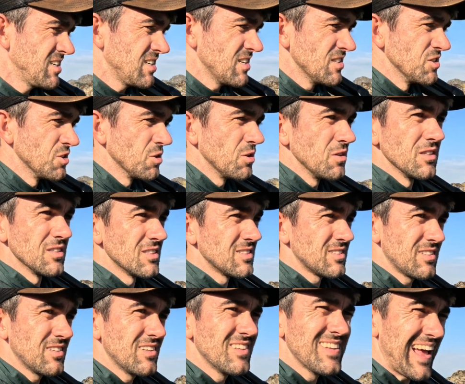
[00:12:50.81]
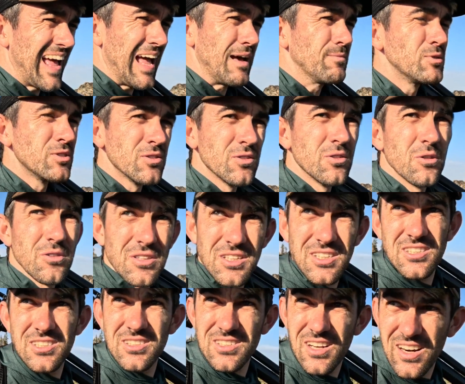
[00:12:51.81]
enjoy this absolutely
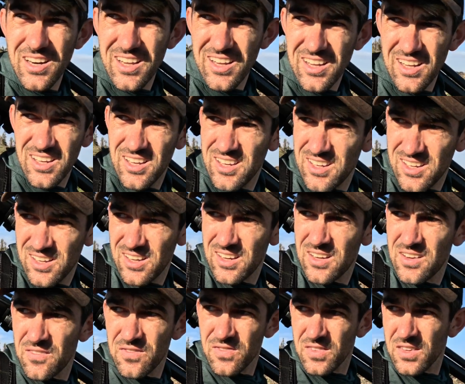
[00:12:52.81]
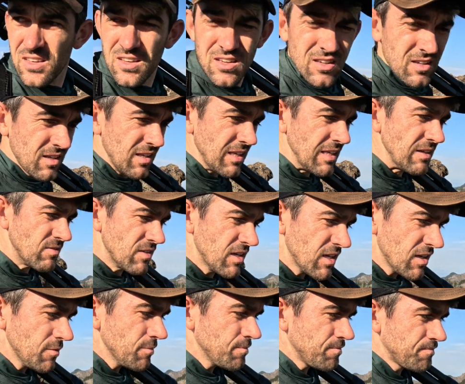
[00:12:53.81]
stunning
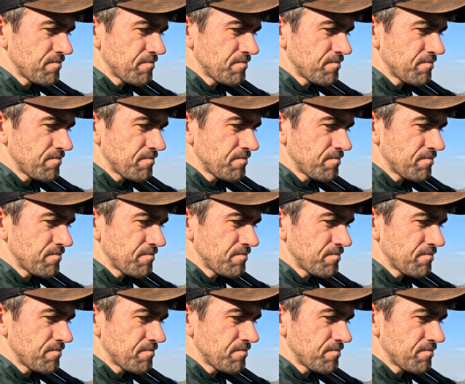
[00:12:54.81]
evening